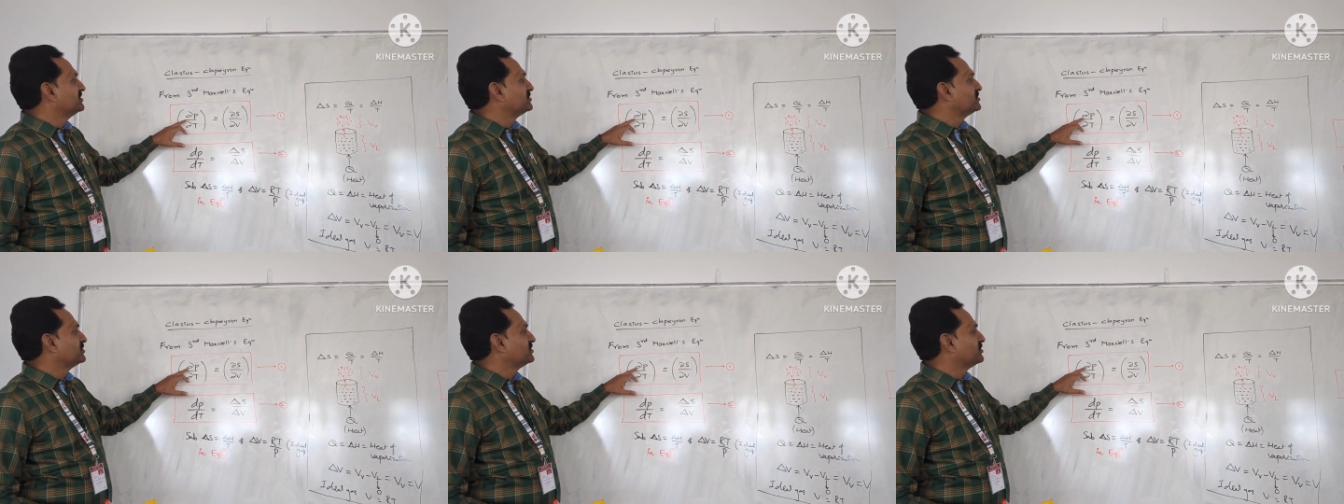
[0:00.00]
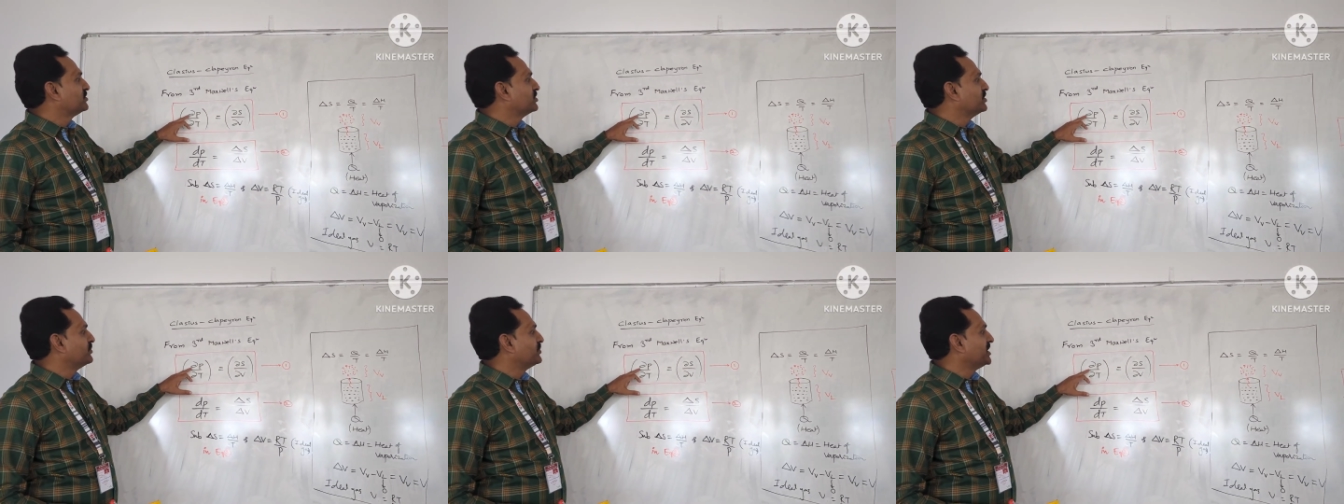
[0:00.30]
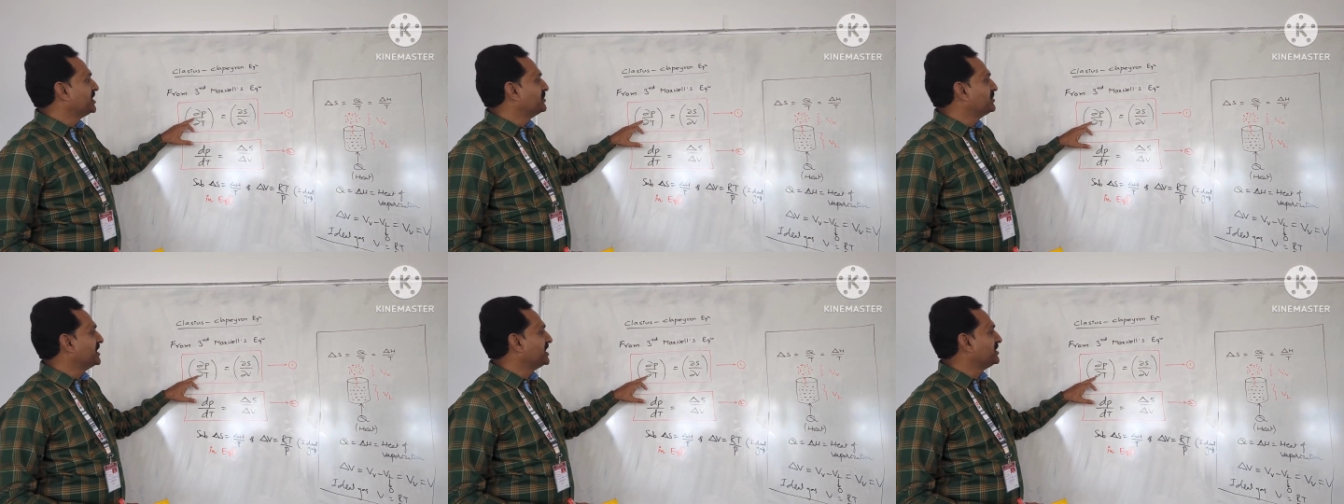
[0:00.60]
So dou
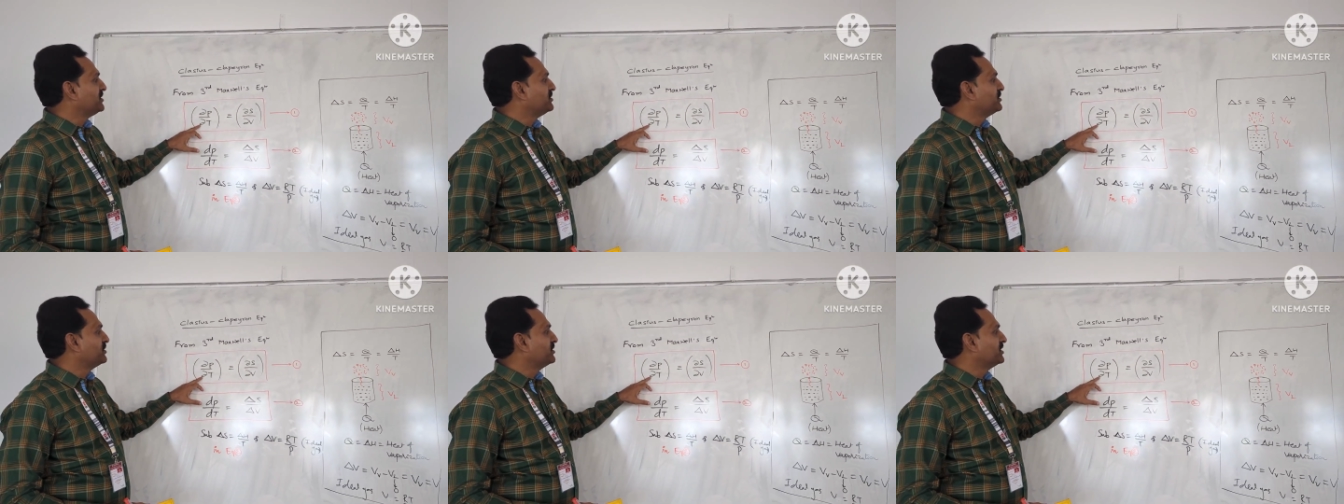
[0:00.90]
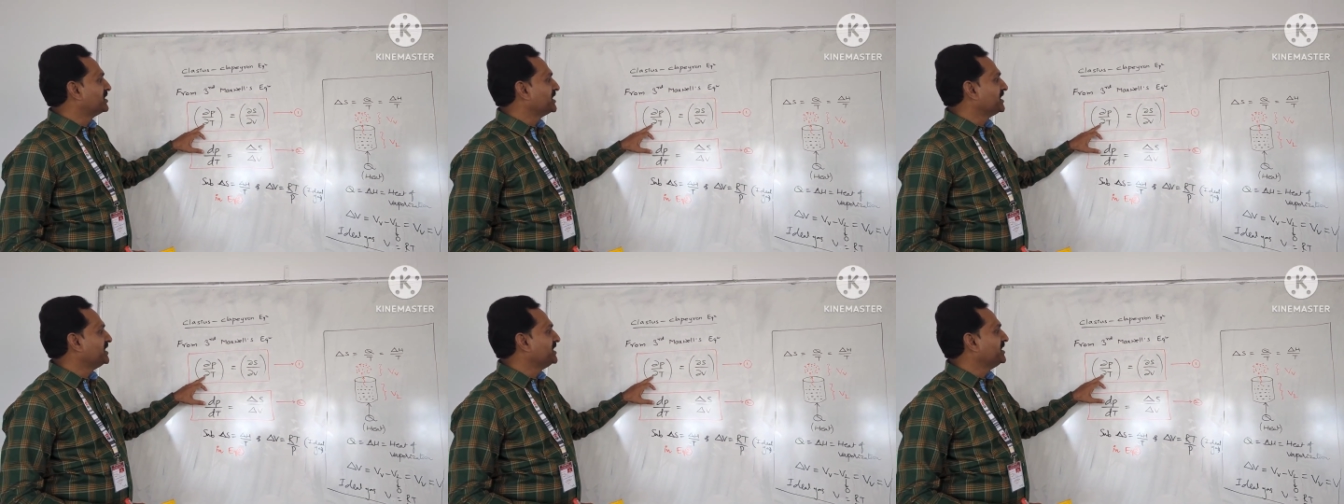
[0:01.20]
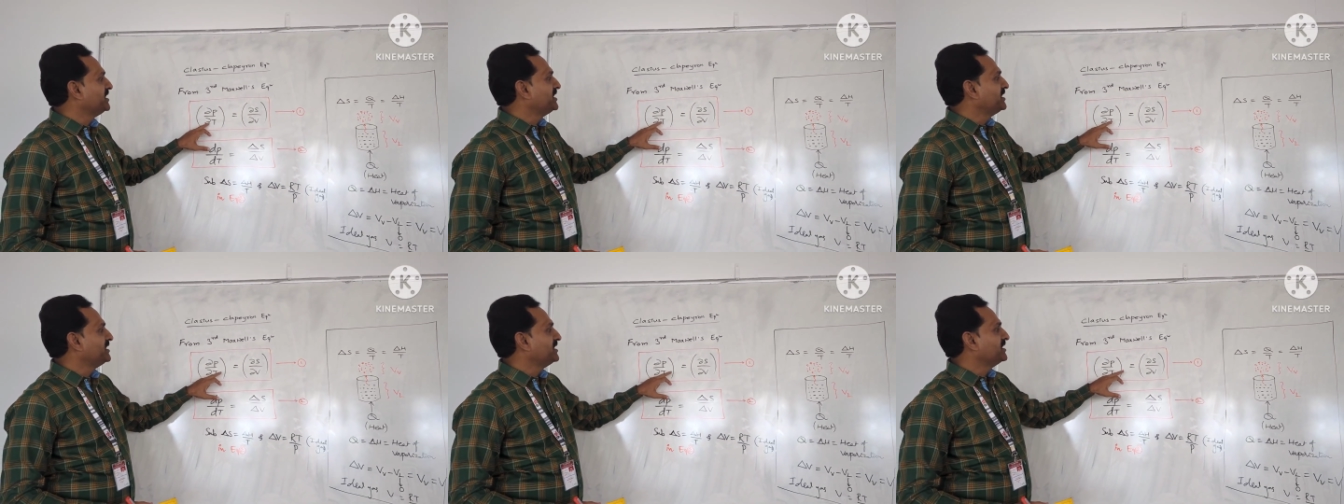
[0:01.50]
P by dou
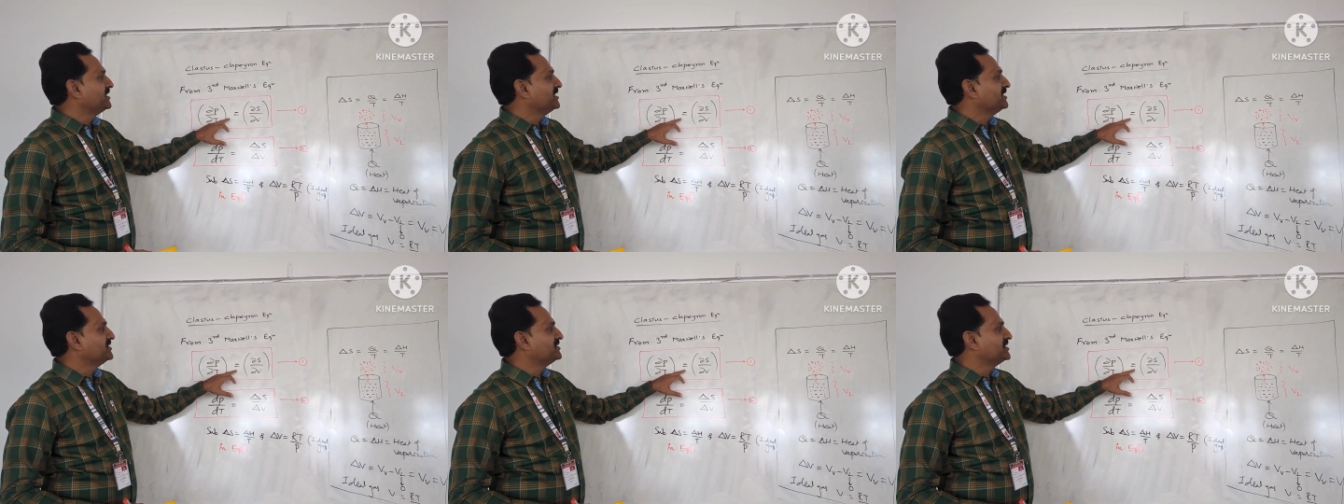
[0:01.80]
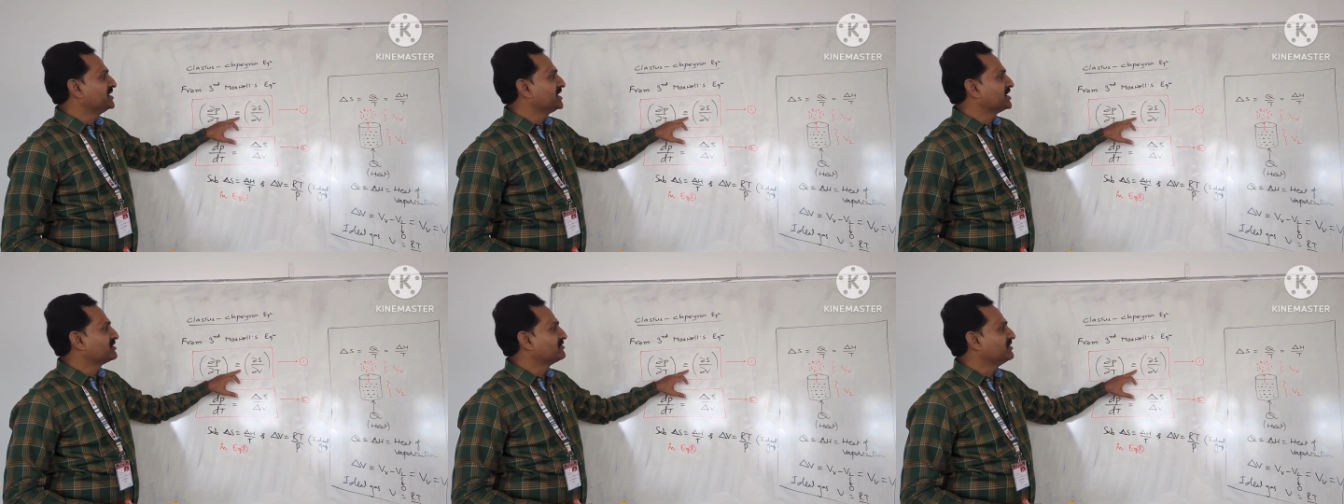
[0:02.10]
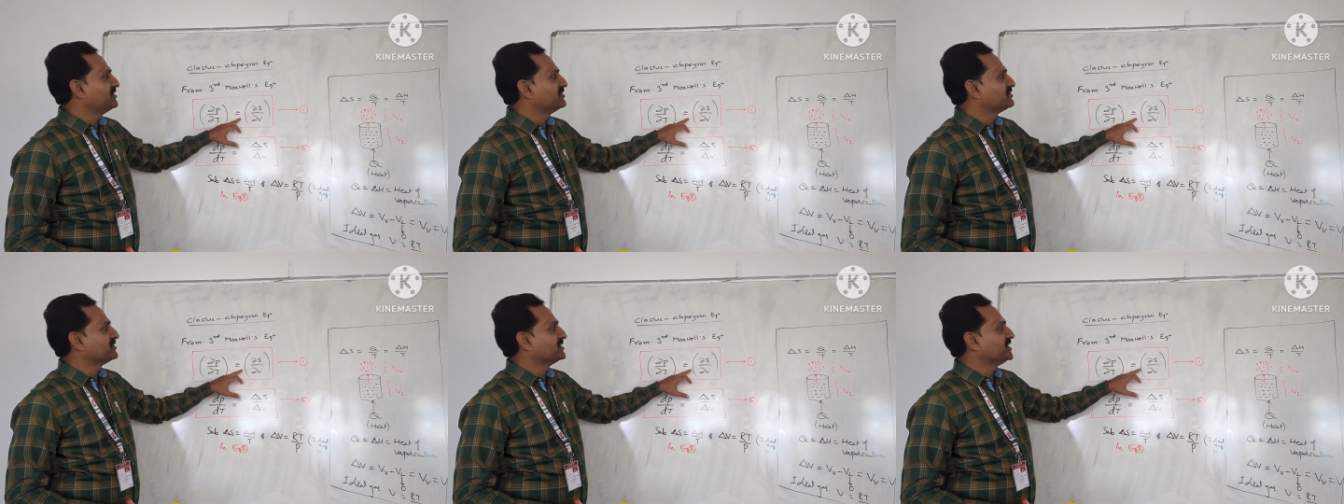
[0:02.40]
T is
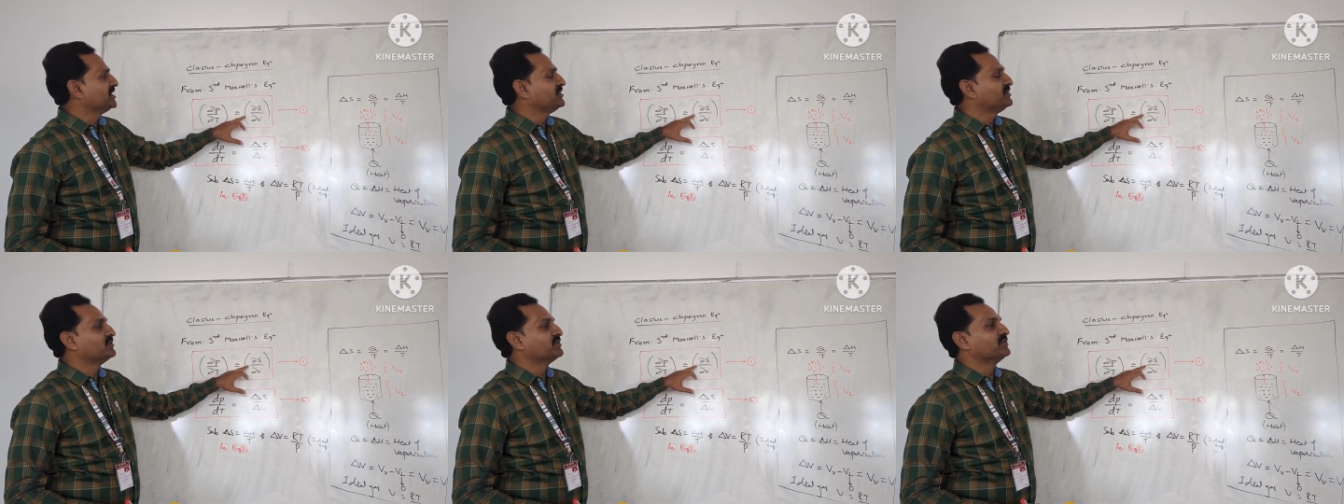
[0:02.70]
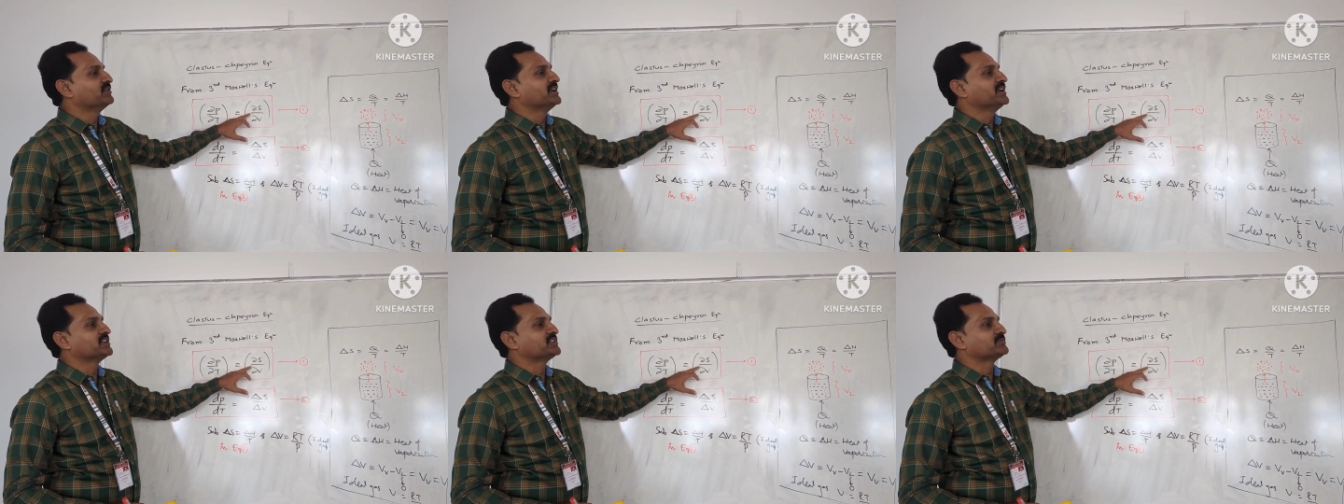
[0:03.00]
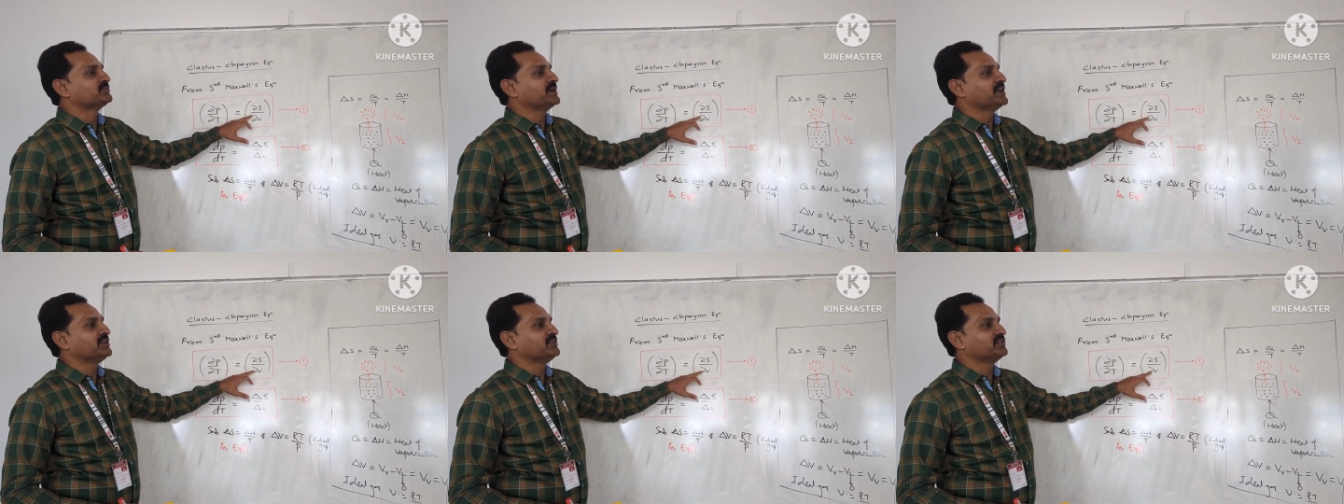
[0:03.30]
equal to the dou
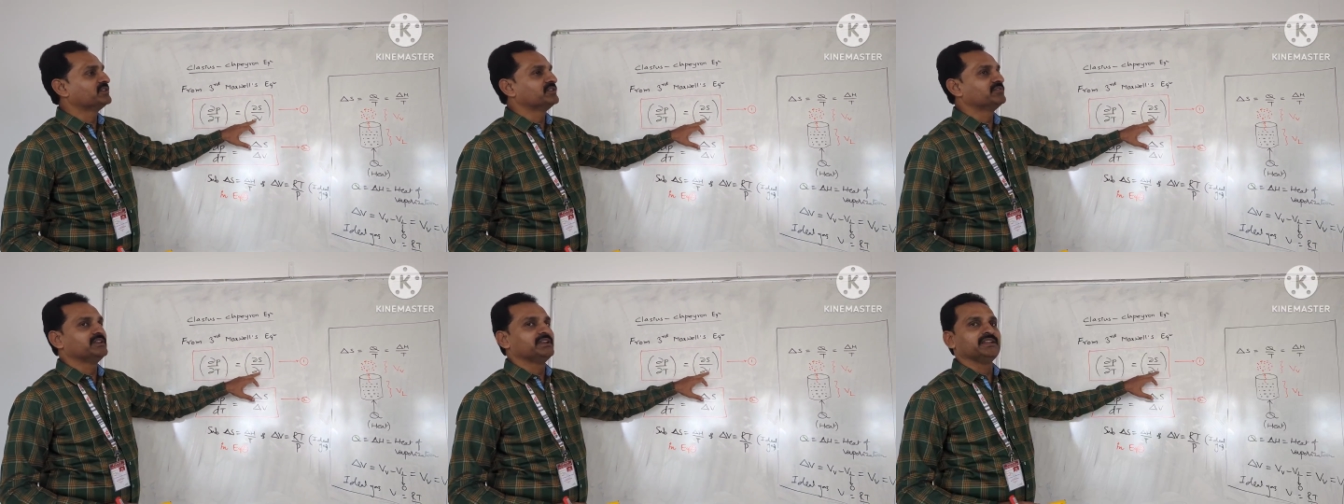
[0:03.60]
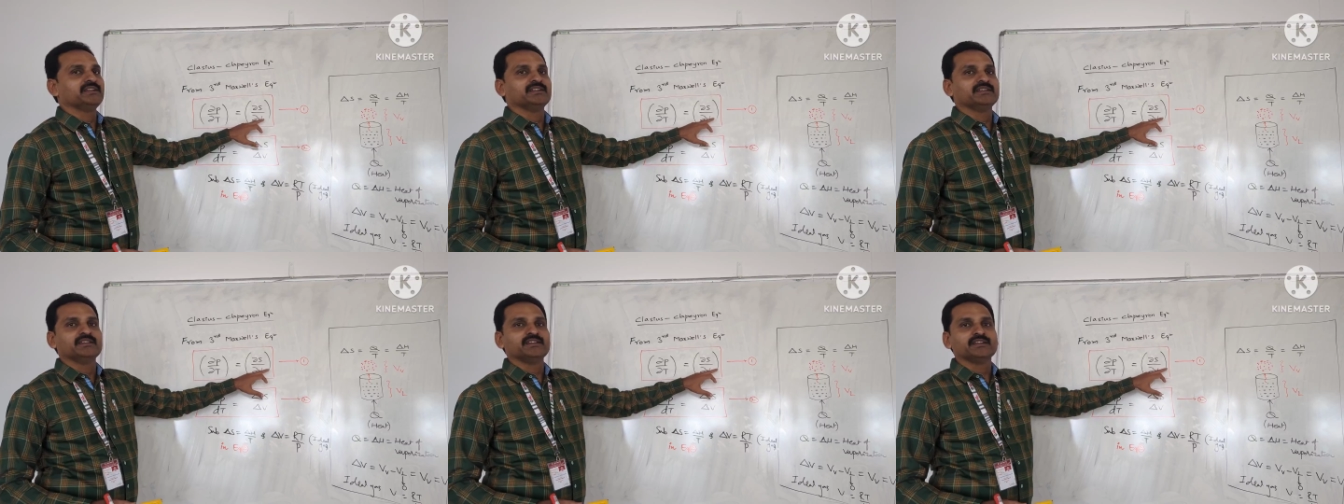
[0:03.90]
S by dou V.